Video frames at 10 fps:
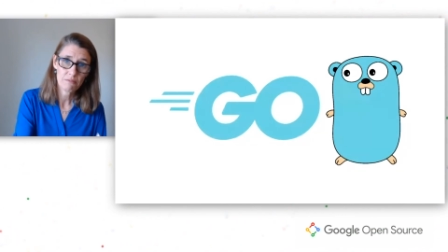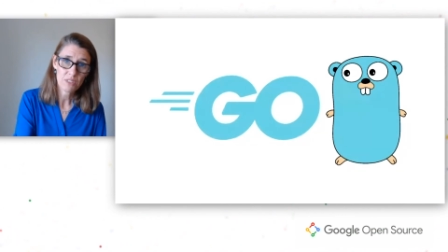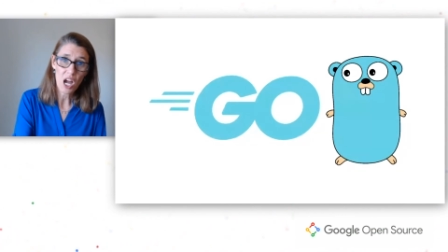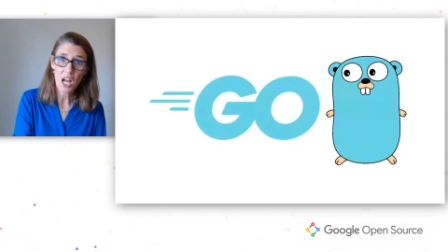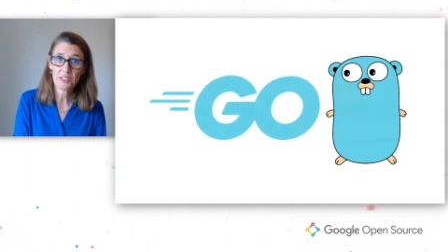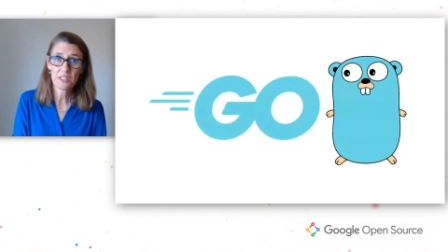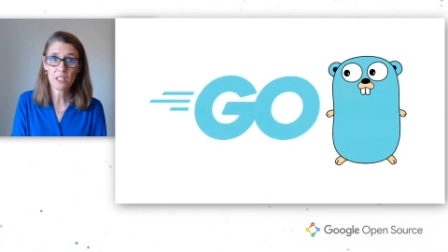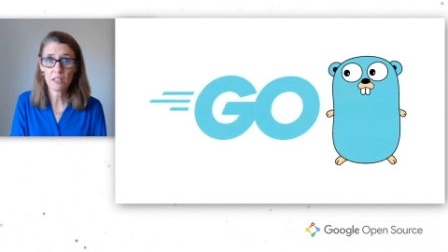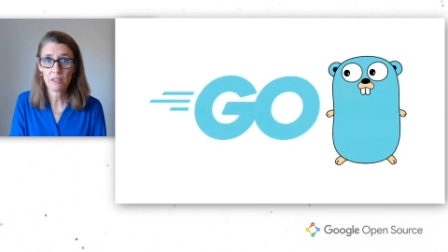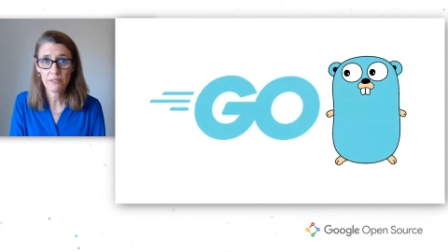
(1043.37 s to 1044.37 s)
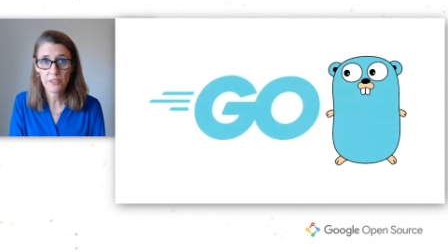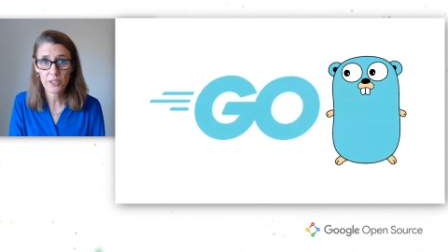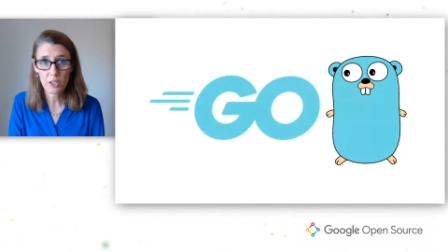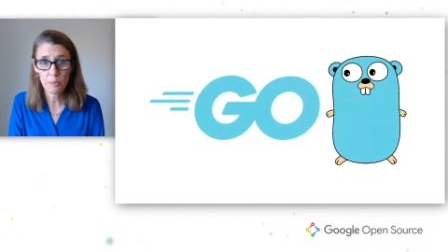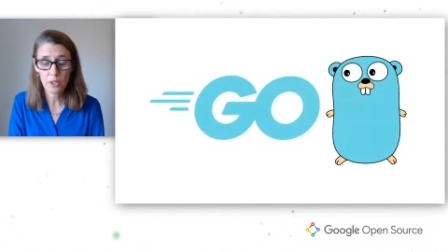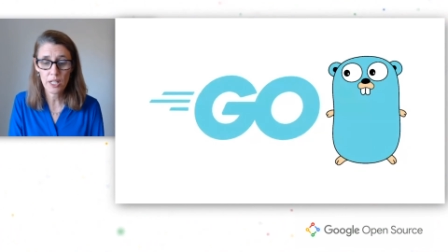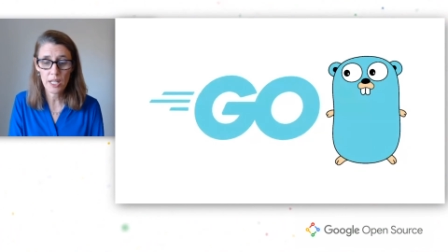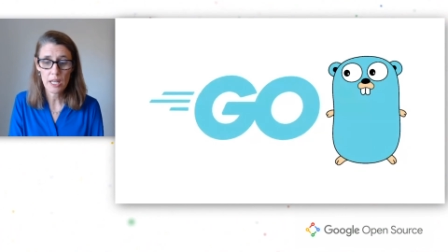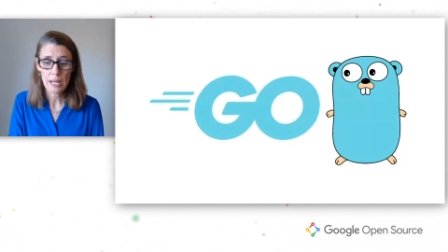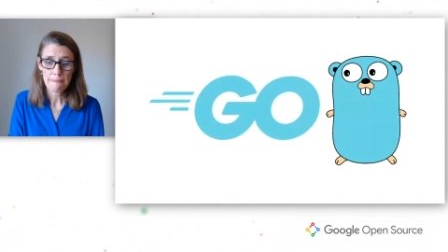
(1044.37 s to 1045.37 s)
toxic for the
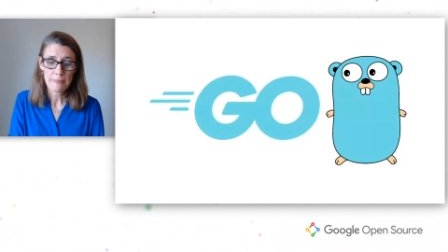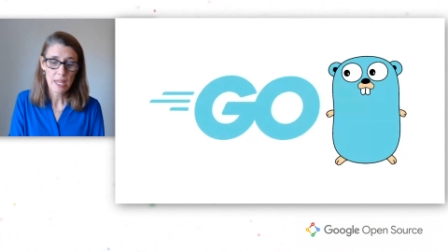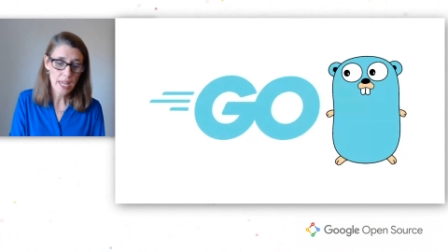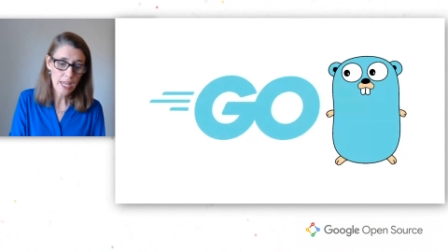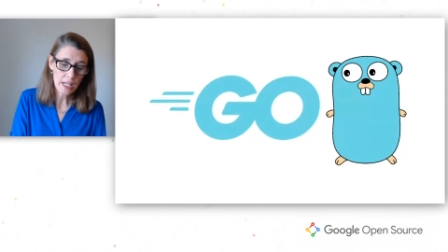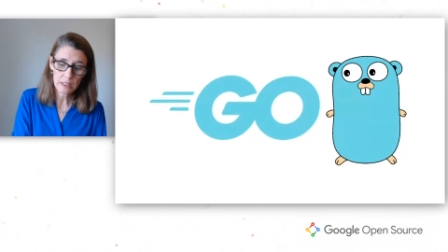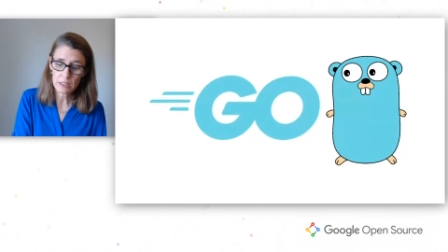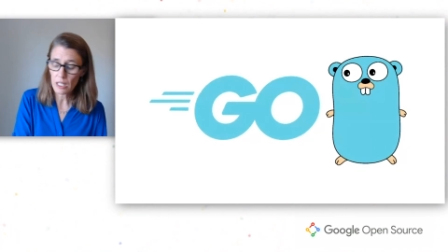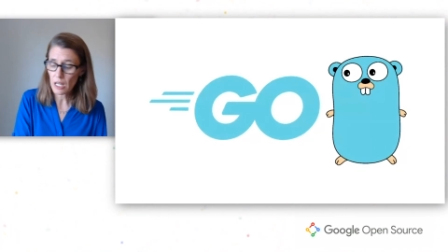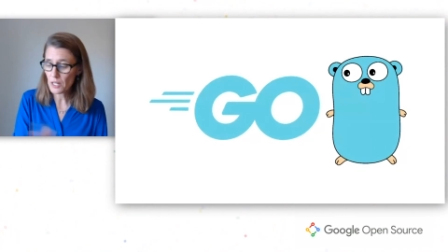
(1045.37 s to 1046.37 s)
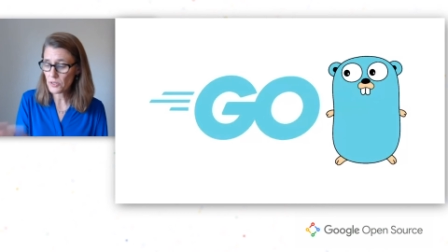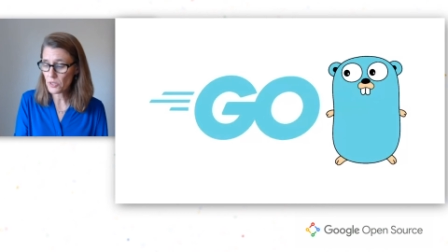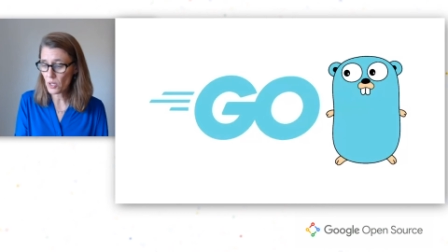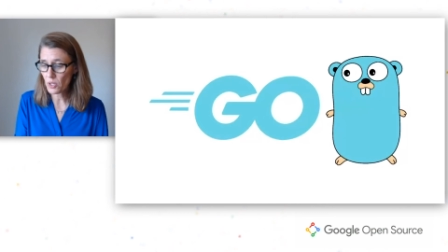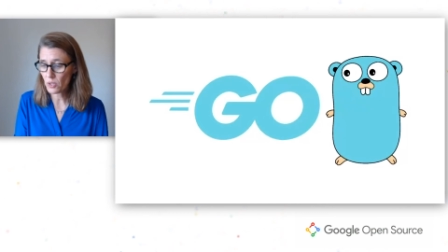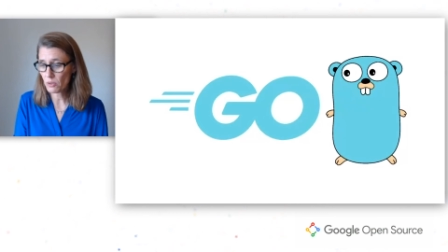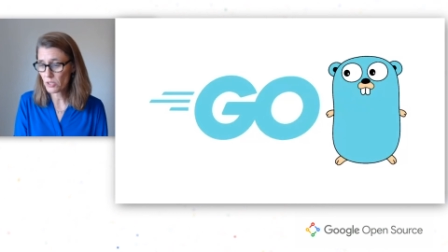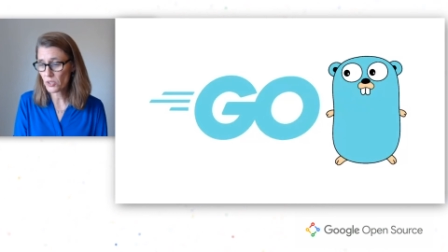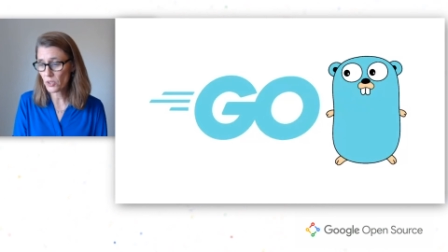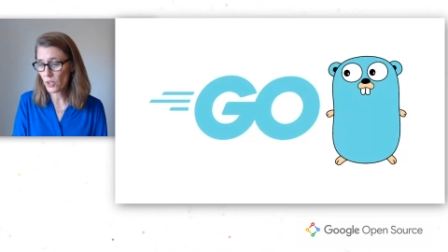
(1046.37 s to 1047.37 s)
community and also
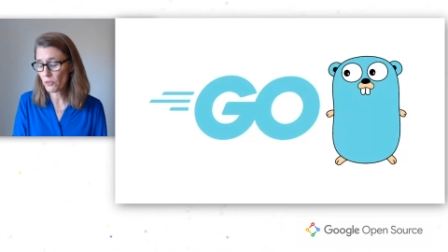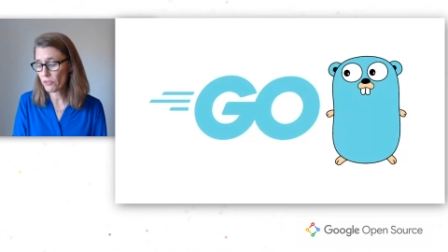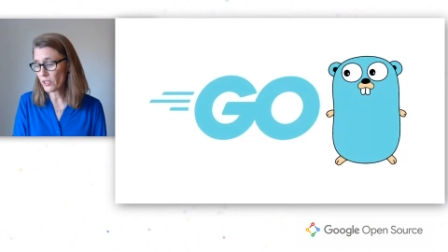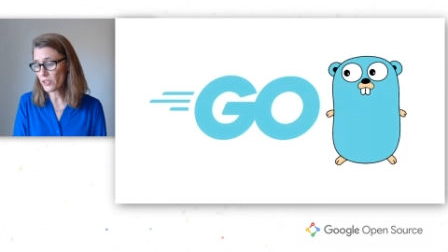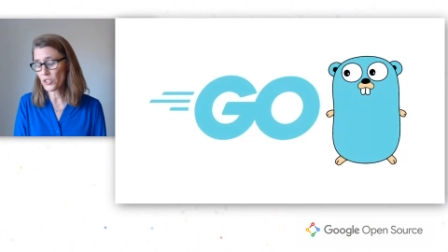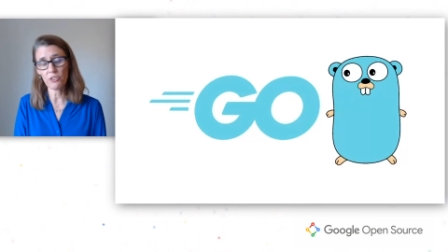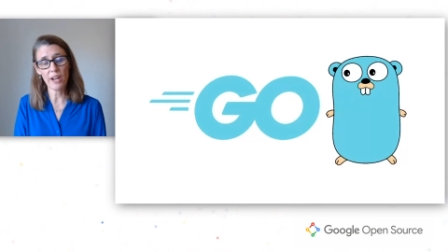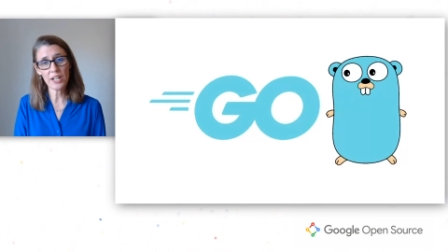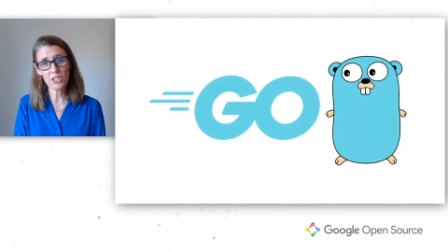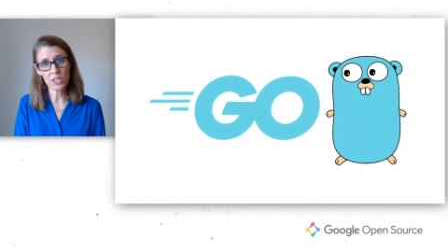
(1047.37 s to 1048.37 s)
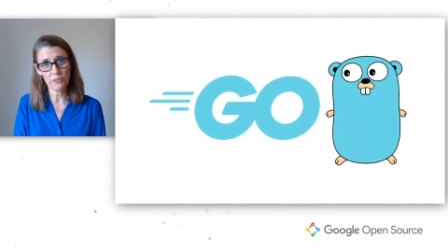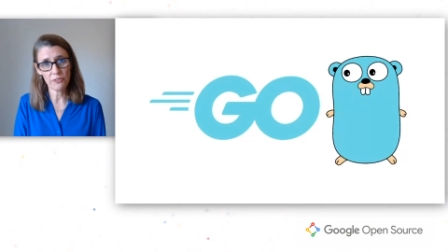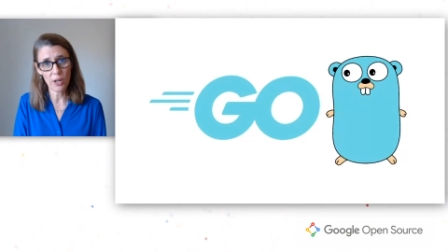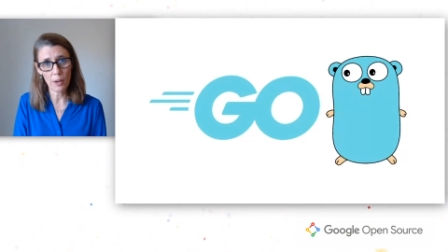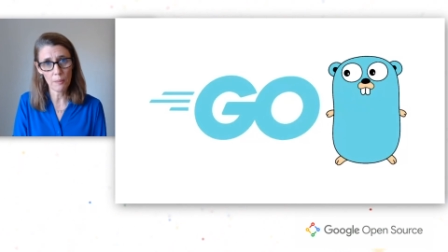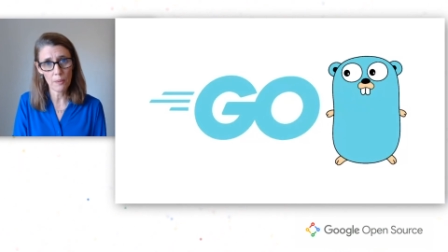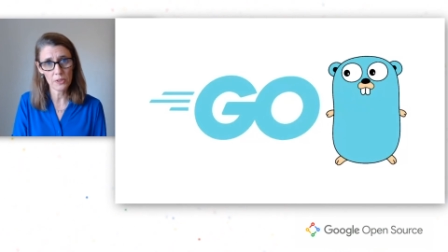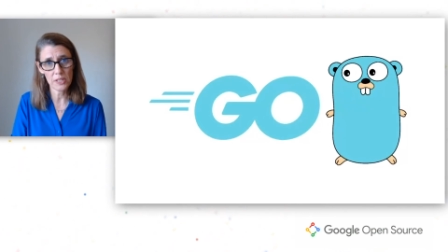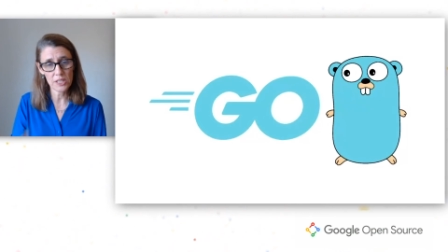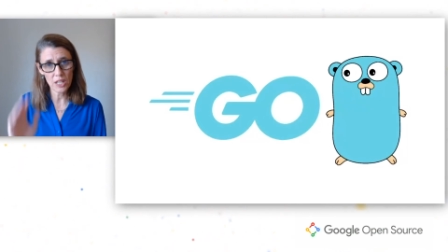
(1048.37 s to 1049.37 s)
just a real distraction from
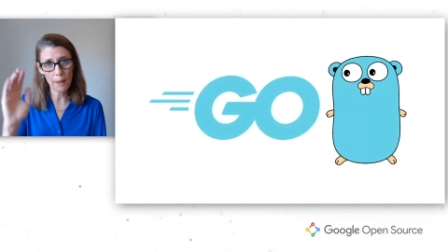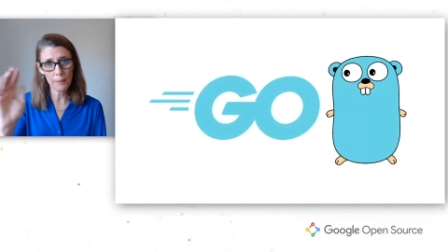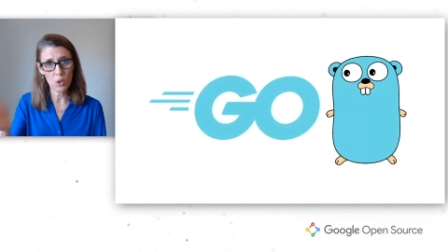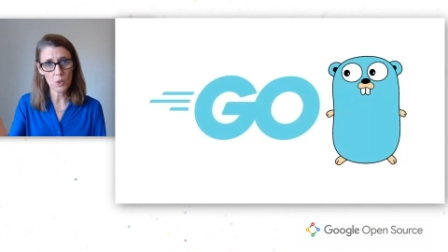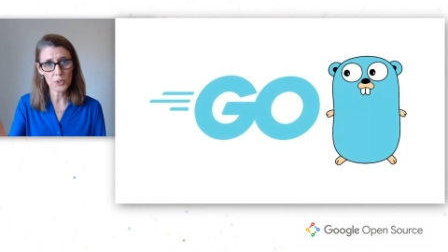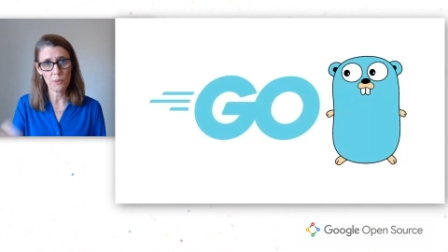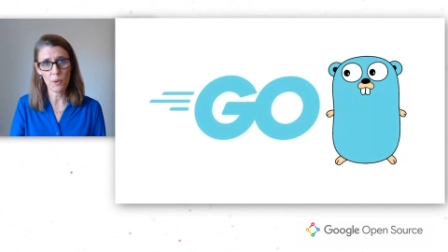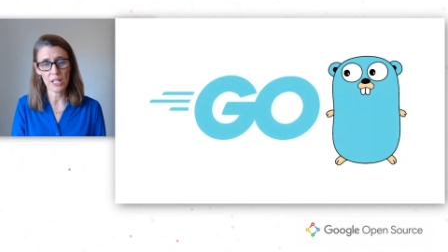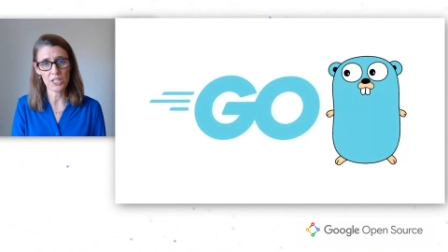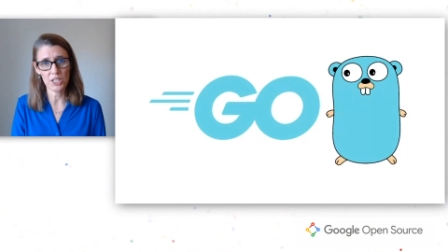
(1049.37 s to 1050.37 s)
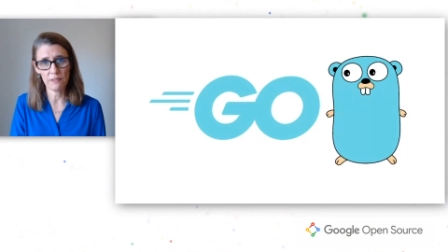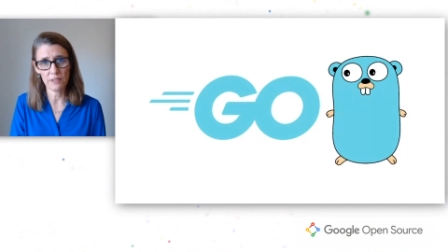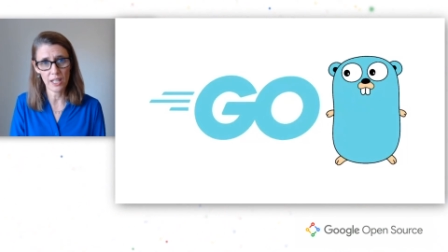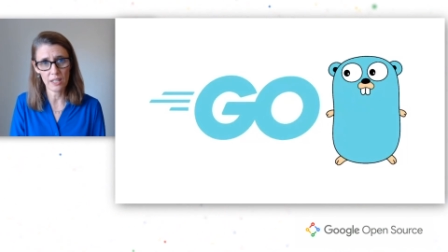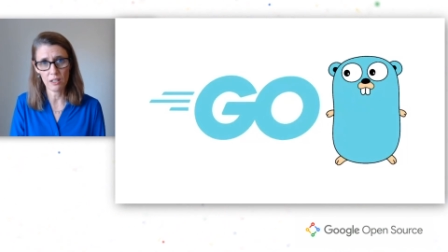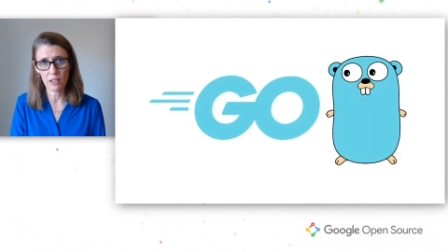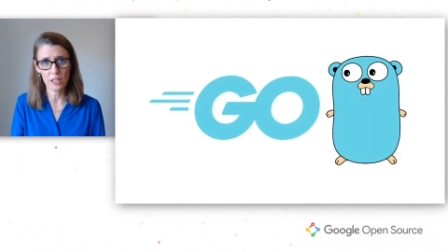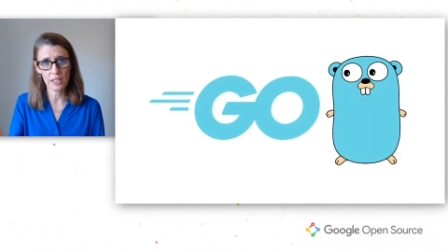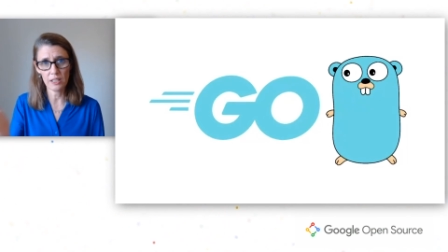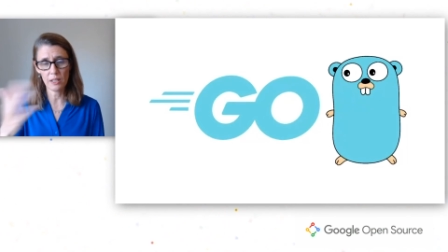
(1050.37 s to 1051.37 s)
these common goals we want to achieve together
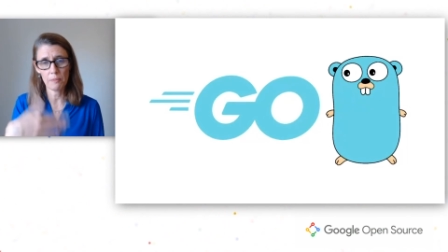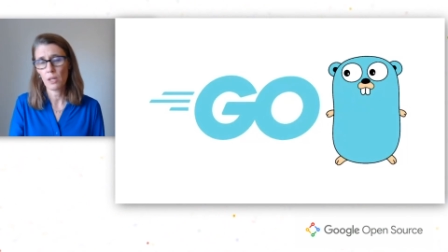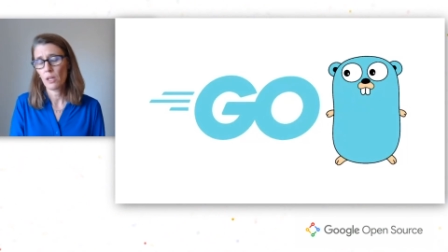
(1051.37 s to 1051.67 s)
you end up